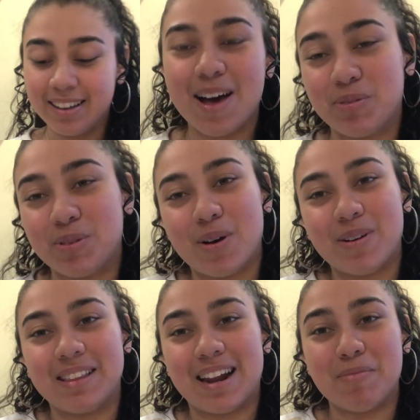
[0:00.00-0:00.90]
I'm
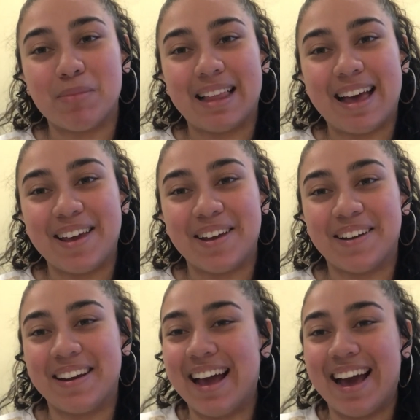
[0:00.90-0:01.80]
sorry that I'm a
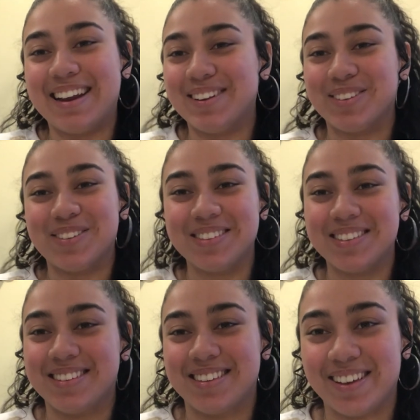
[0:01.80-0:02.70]
liar. I don't know
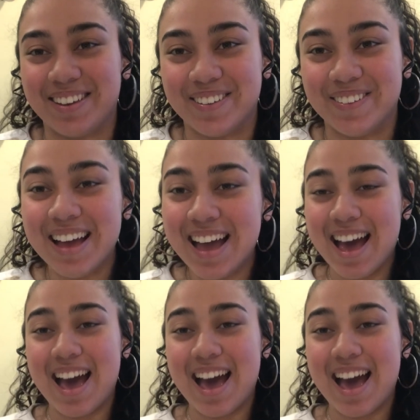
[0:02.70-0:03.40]
what to tell you.